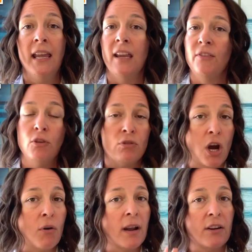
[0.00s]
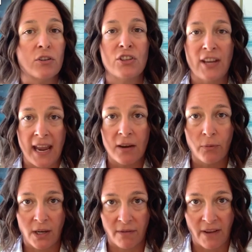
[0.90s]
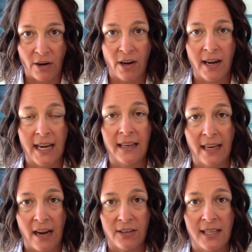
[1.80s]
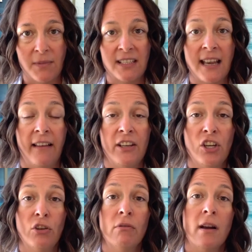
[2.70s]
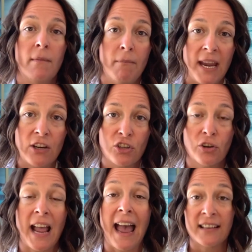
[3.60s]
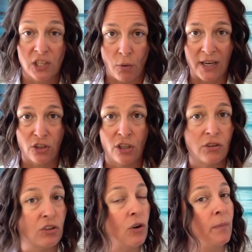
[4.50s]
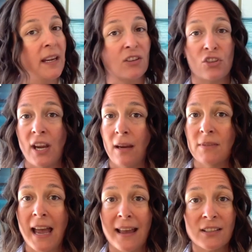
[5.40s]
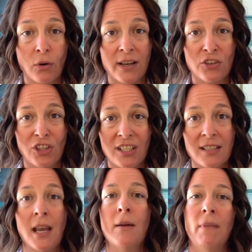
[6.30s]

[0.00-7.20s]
If you don't understand what your veterinary care team is telling you, make sure to ask questions. Don't be ashamed to ask questions.